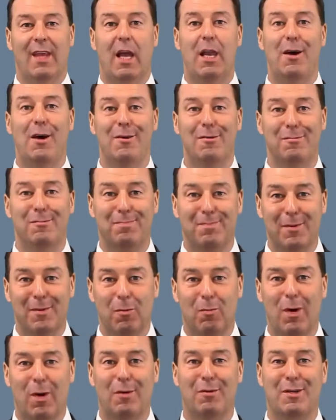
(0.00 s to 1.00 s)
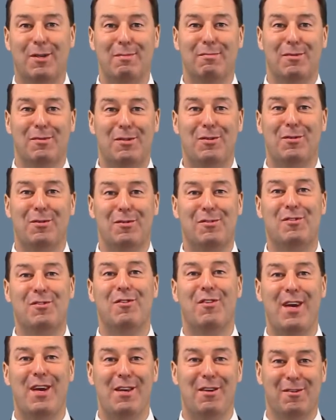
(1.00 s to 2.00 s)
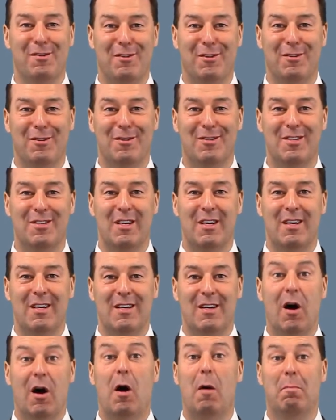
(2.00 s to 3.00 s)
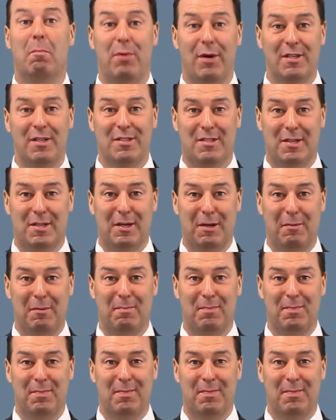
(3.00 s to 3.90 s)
Hello, welcome to your training course on PRINCE2.